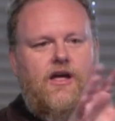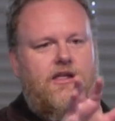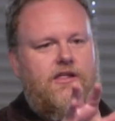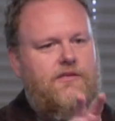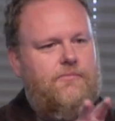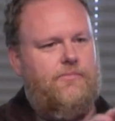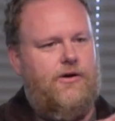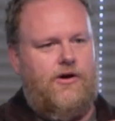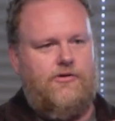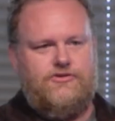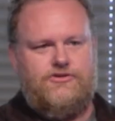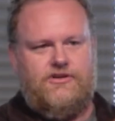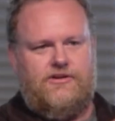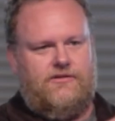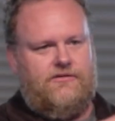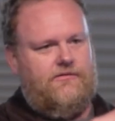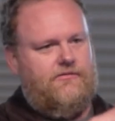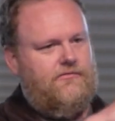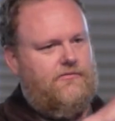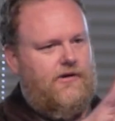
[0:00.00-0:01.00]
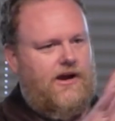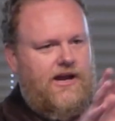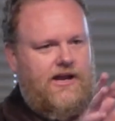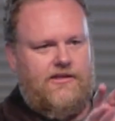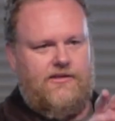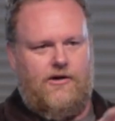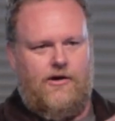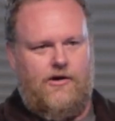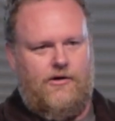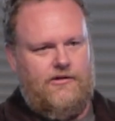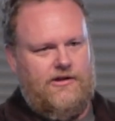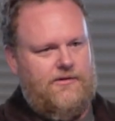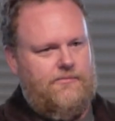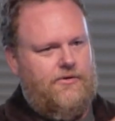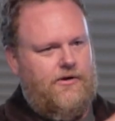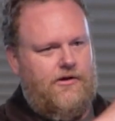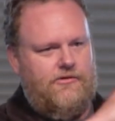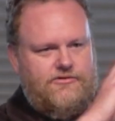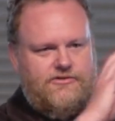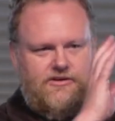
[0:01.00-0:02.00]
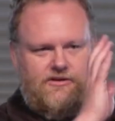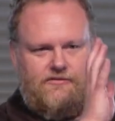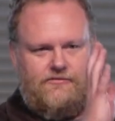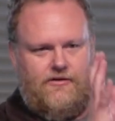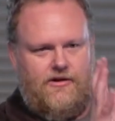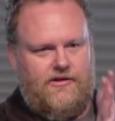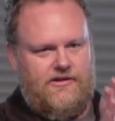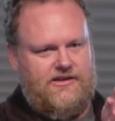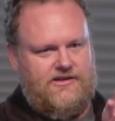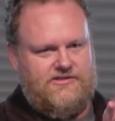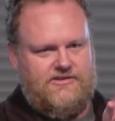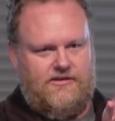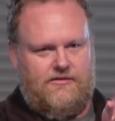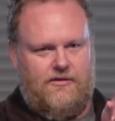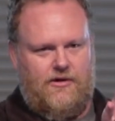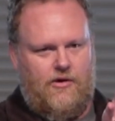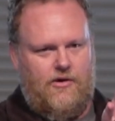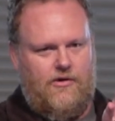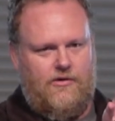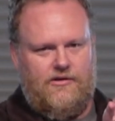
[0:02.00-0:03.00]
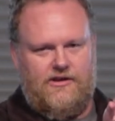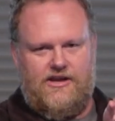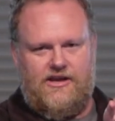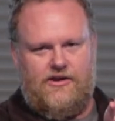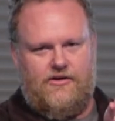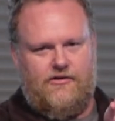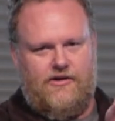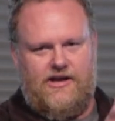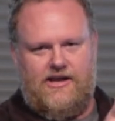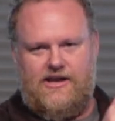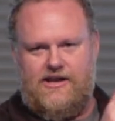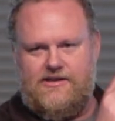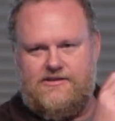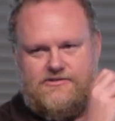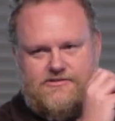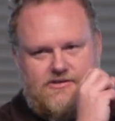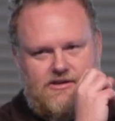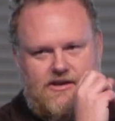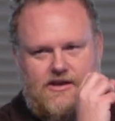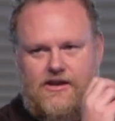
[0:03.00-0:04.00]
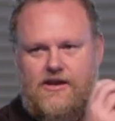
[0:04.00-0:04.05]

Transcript: the potion, right, the holy potion of all these holy ingredients